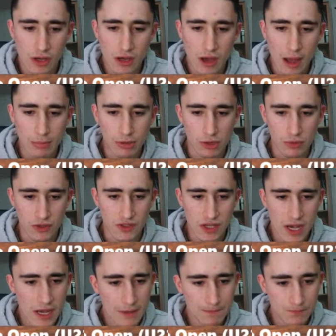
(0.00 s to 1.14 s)
I played rook
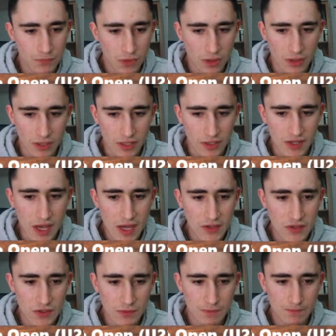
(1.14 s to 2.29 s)
c8, he
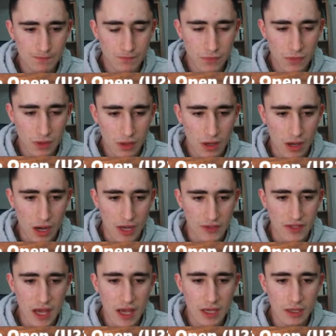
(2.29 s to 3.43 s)
takes, I
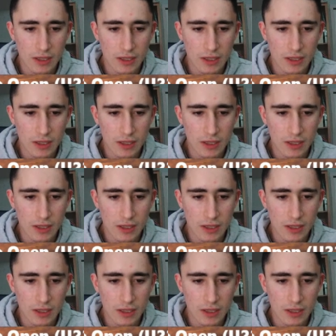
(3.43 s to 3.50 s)
take.